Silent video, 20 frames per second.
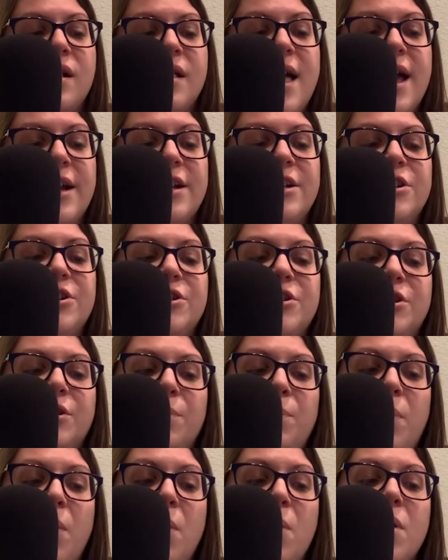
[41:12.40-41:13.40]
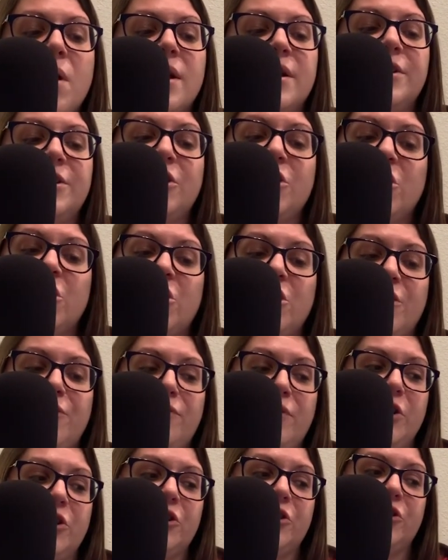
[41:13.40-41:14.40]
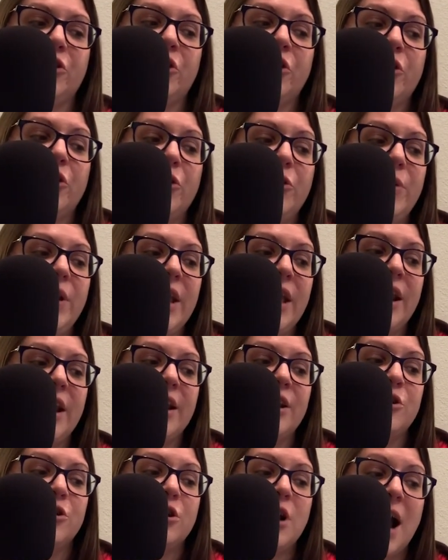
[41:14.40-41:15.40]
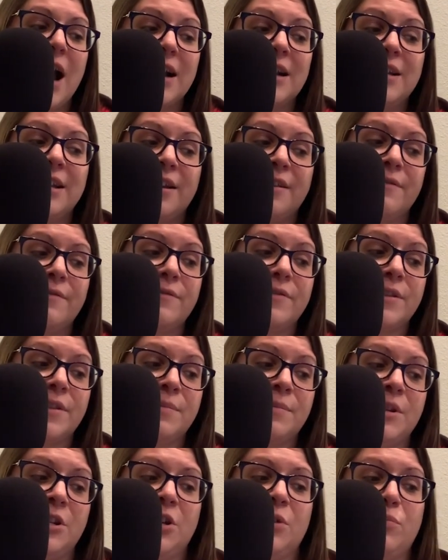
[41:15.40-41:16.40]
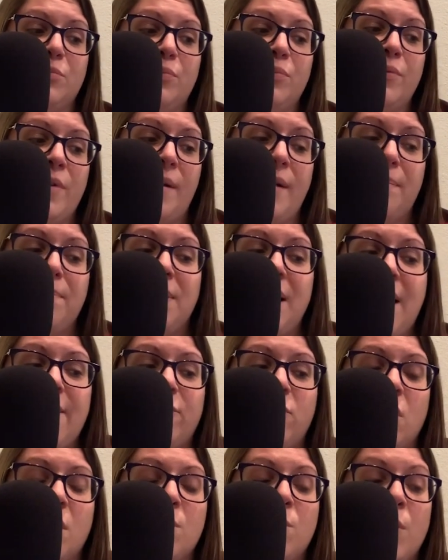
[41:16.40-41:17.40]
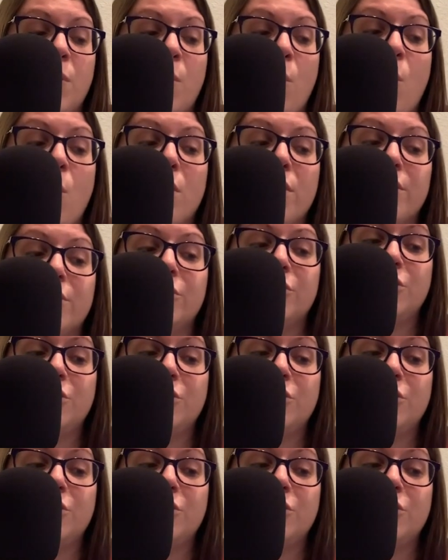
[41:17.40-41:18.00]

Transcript: collector support and security features, including an interactive submission pro- platform with order